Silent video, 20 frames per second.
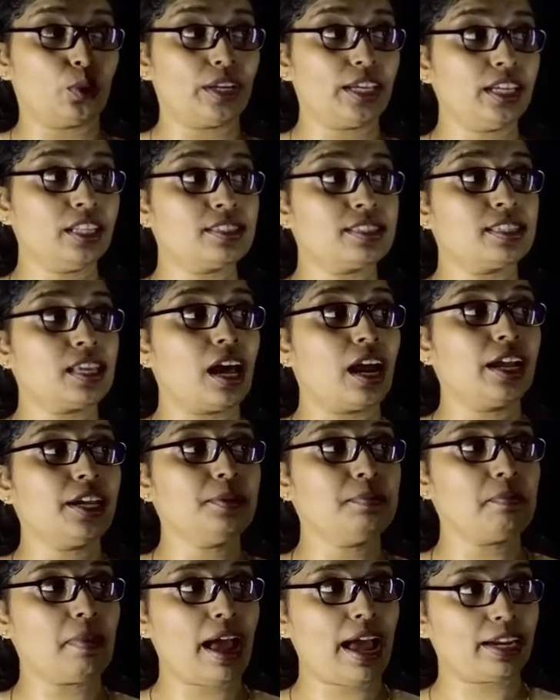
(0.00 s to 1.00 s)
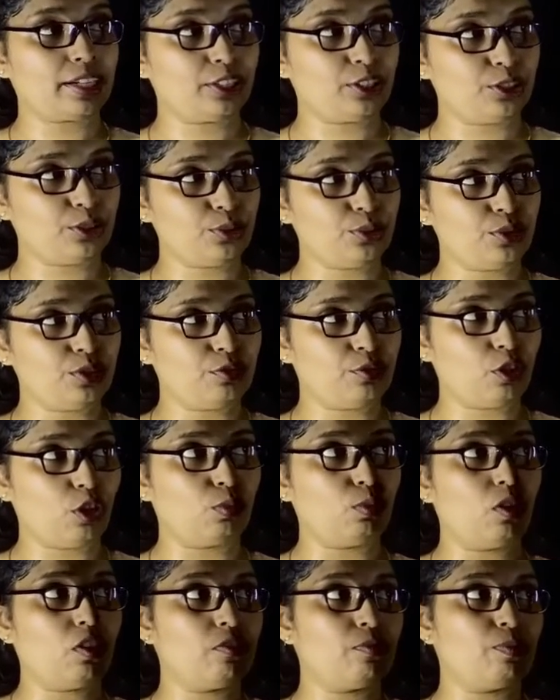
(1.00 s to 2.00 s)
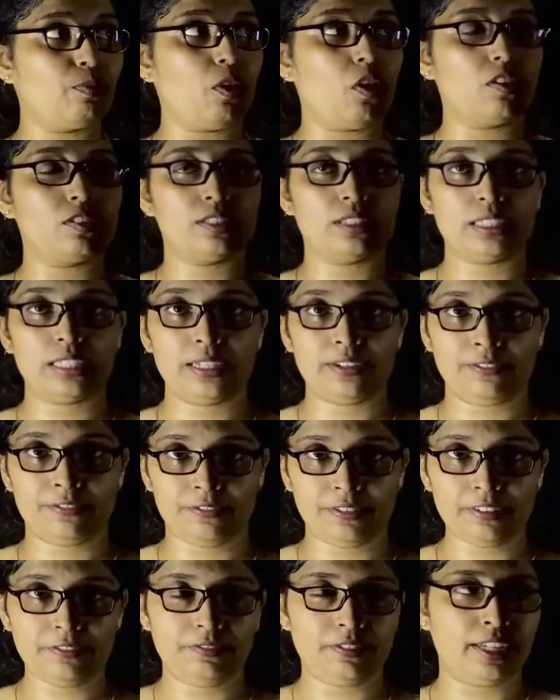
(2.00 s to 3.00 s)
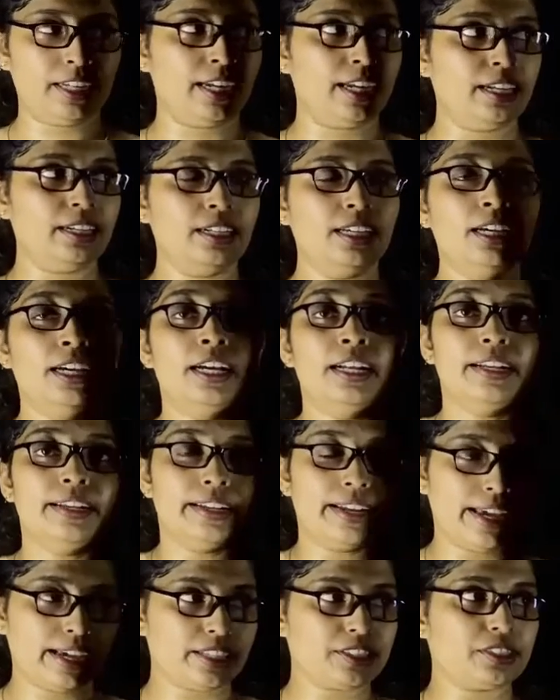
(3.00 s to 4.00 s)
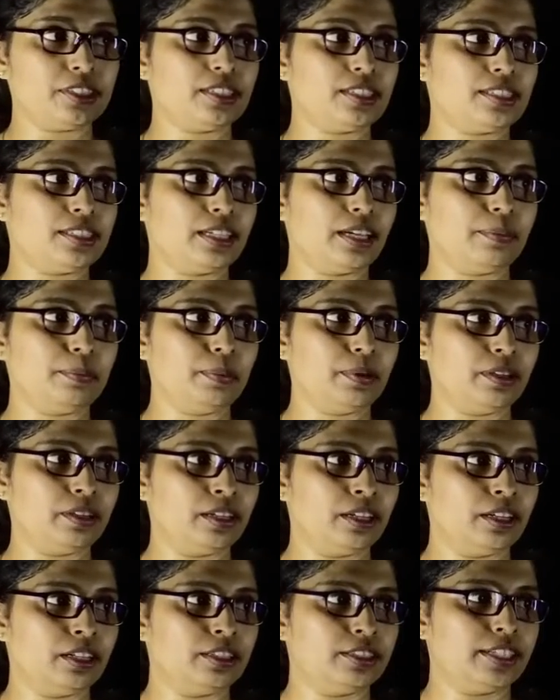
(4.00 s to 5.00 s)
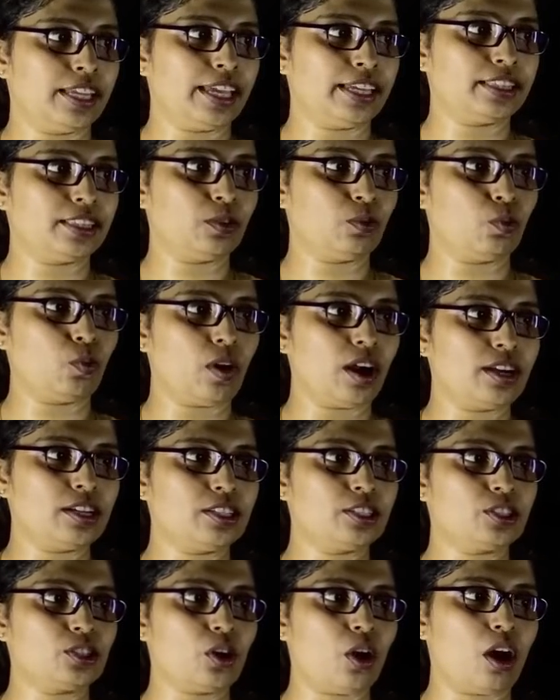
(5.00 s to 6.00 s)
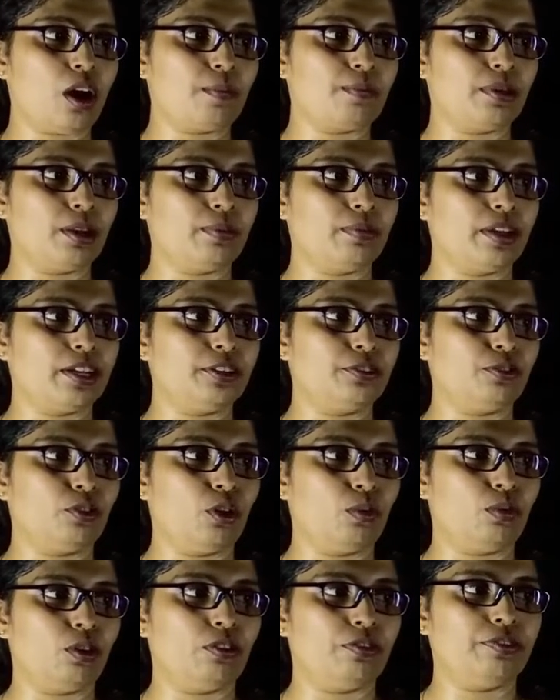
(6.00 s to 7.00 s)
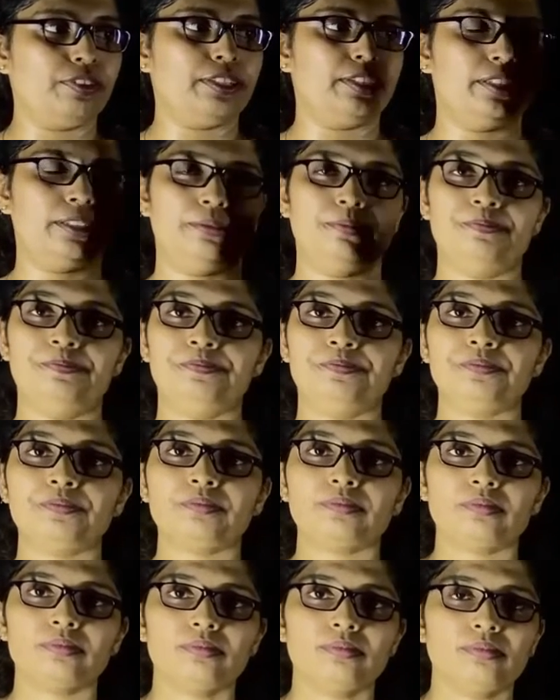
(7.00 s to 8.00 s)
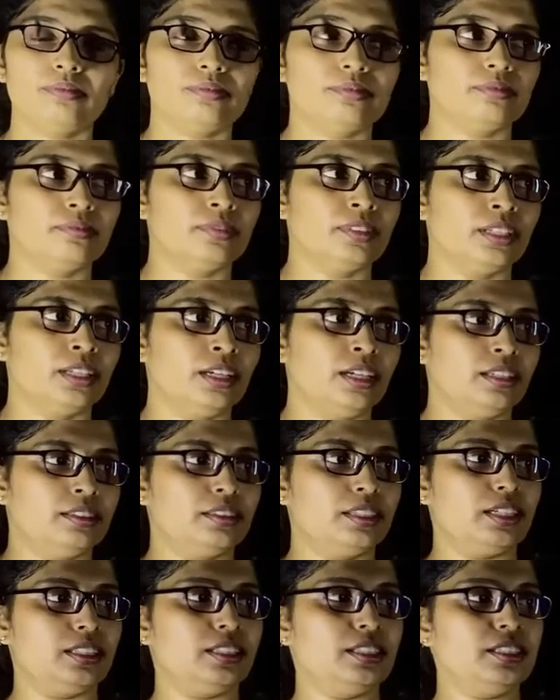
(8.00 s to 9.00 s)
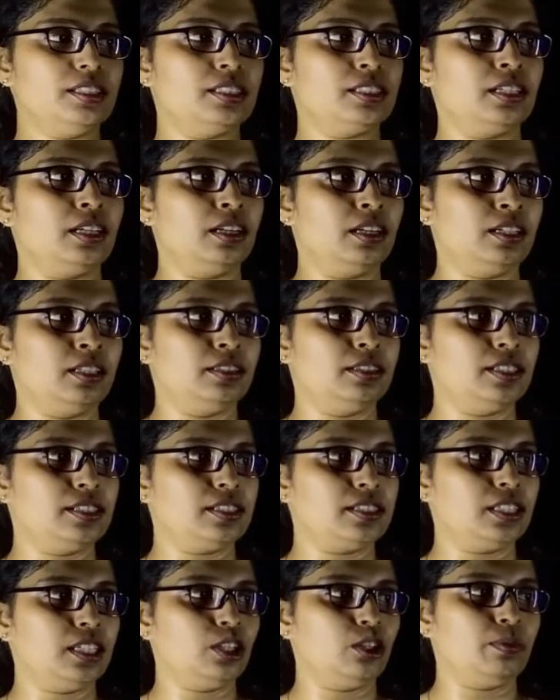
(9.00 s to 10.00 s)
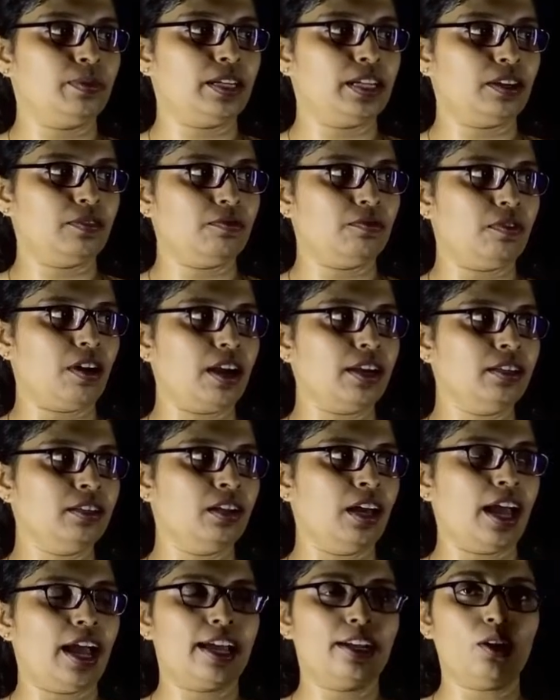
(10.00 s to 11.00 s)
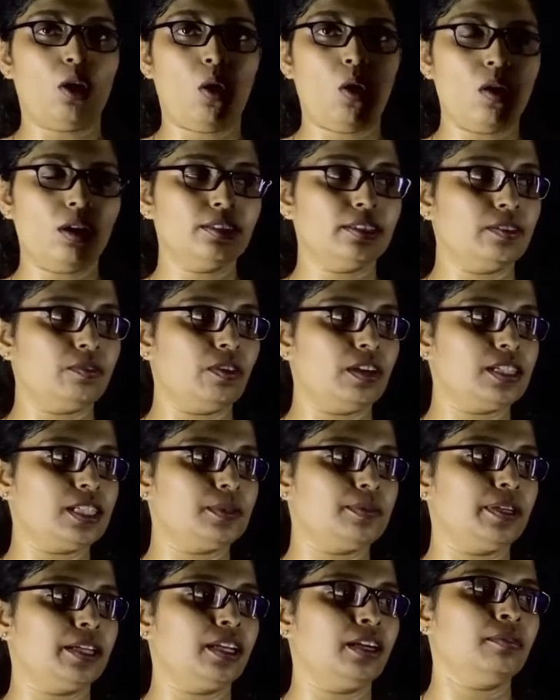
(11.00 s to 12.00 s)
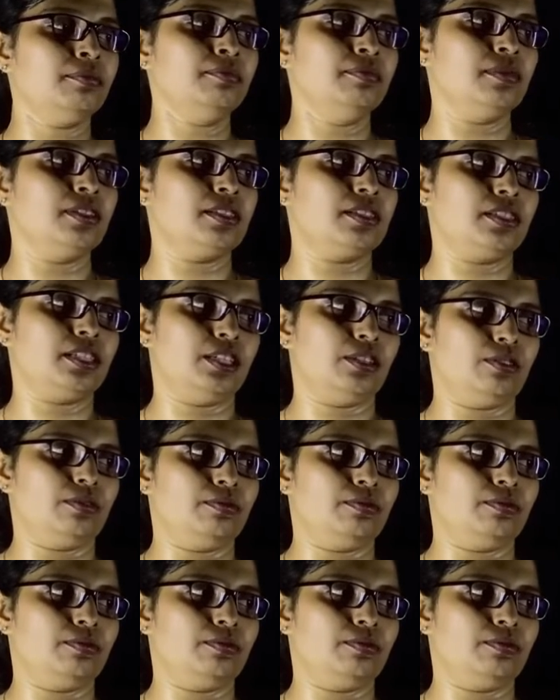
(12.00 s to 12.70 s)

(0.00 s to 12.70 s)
sign magnitude form of positive 15, next step, take the 1's complement form of it. That is, this 0 become 1 and all the 1's become 0.